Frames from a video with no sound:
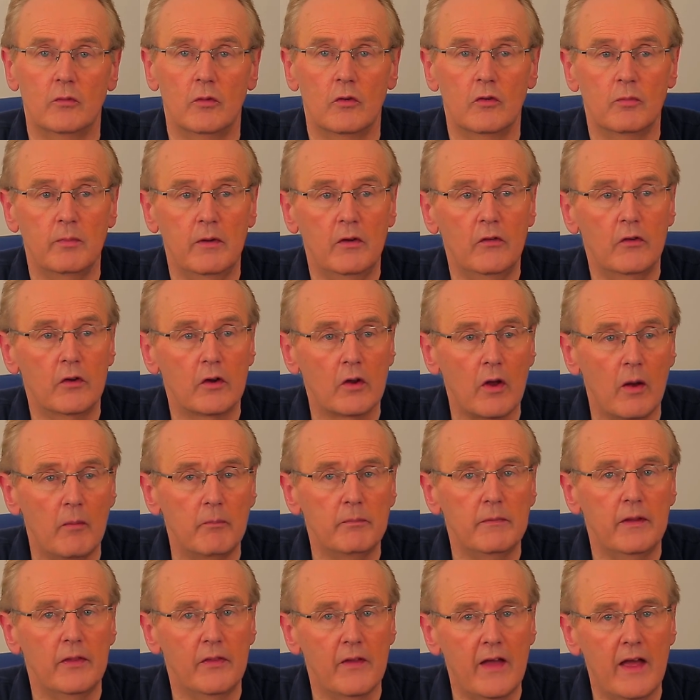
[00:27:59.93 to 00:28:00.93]
which means the
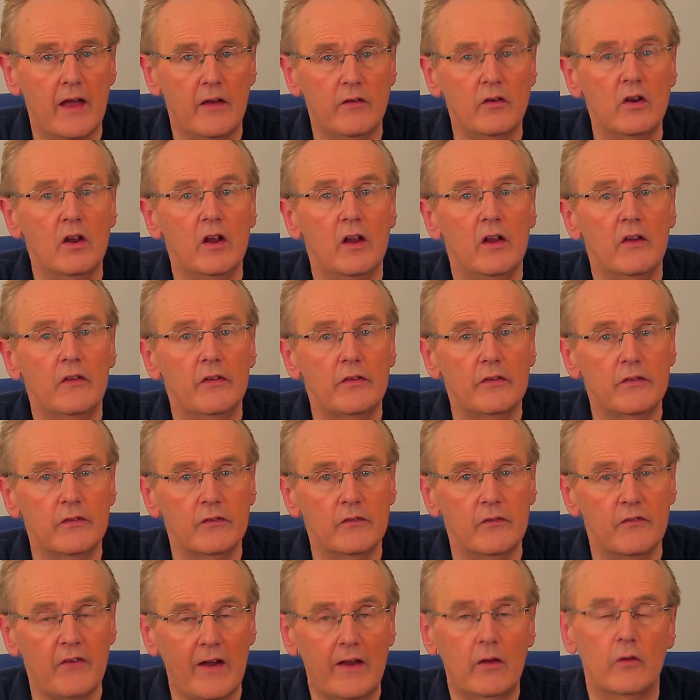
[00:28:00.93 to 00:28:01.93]
company then
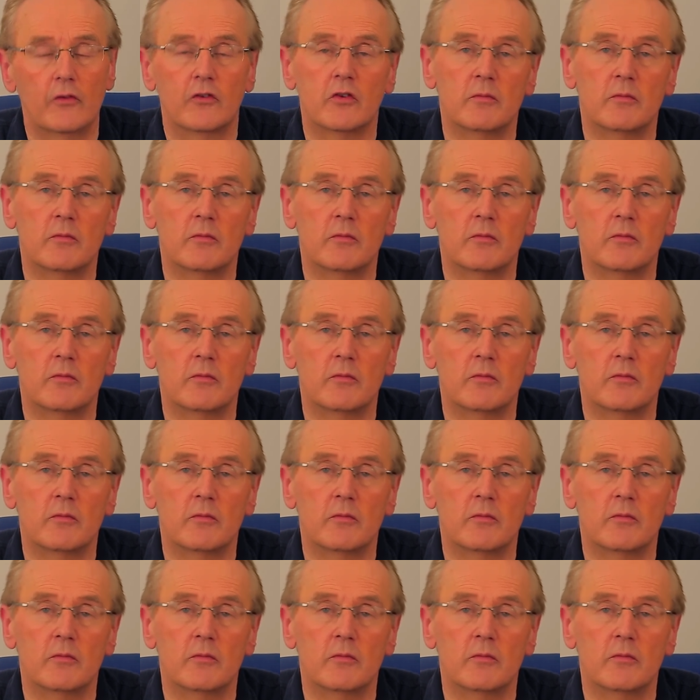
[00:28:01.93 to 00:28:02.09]
fails